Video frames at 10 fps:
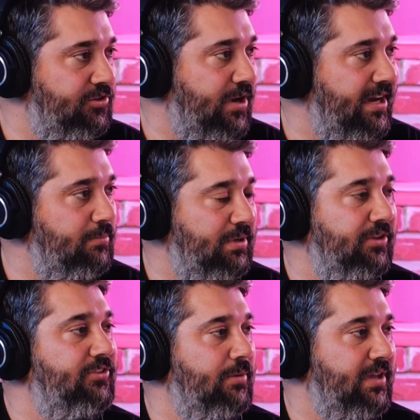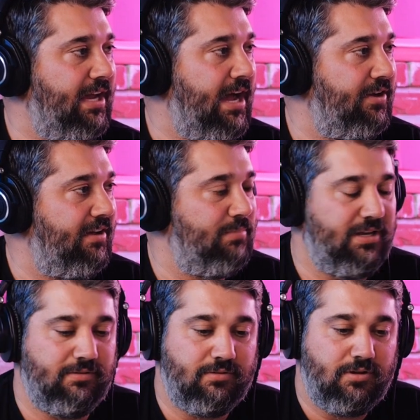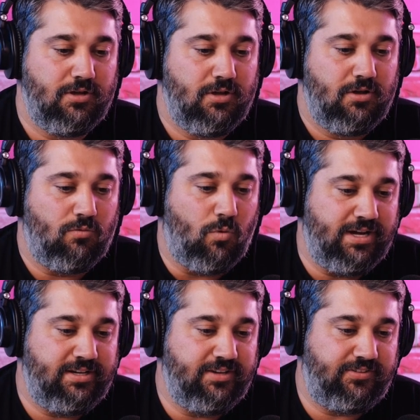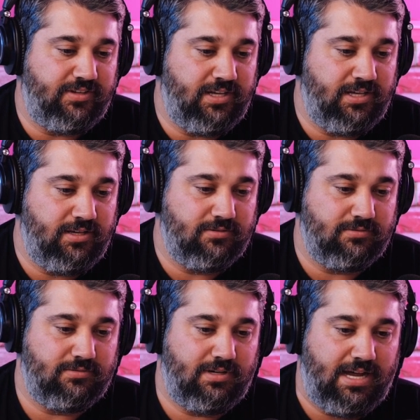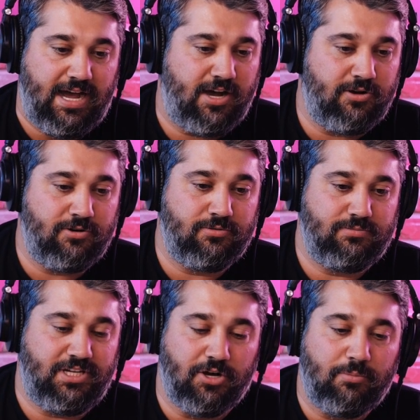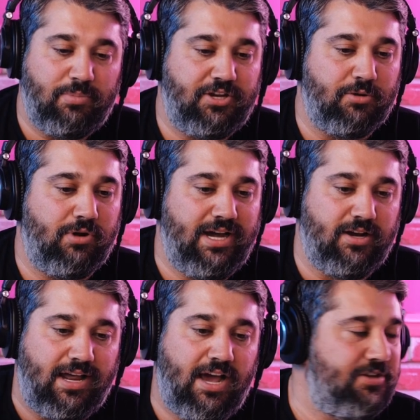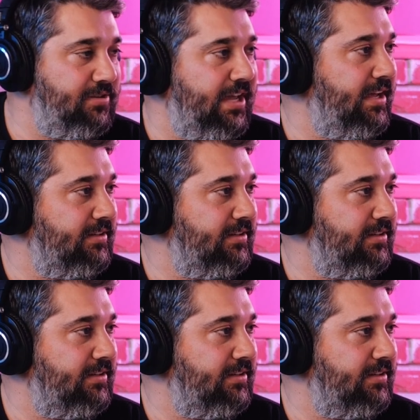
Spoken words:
trying to build something out, I've been wanting to see how, and pick your brain on how you did it.